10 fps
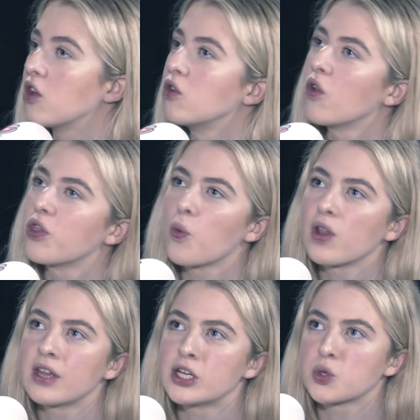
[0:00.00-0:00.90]
not the
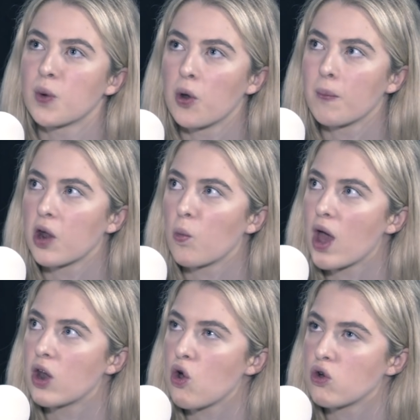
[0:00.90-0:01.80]
one that I just went on, but I
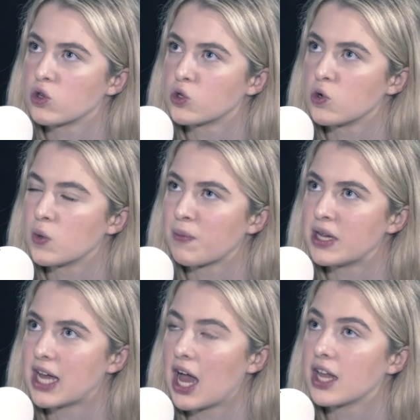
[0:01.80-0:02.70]
went on tour with
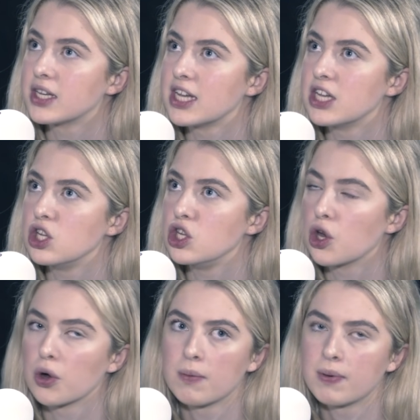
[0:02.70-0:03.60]
my dad in
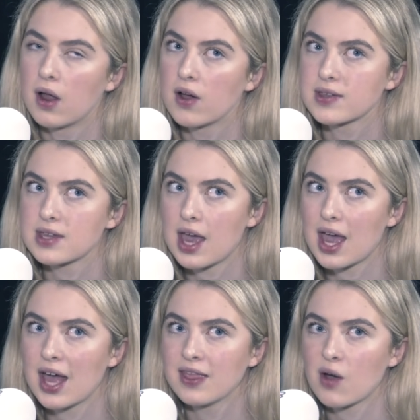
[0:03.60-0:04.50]
Europe last
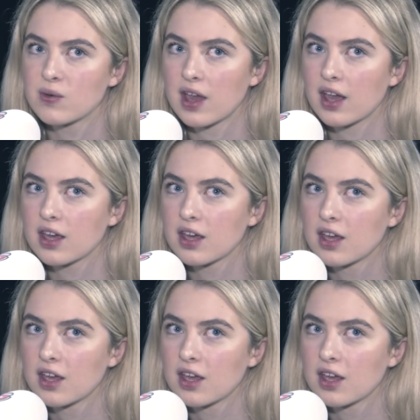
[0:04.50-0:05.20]
year, and that was like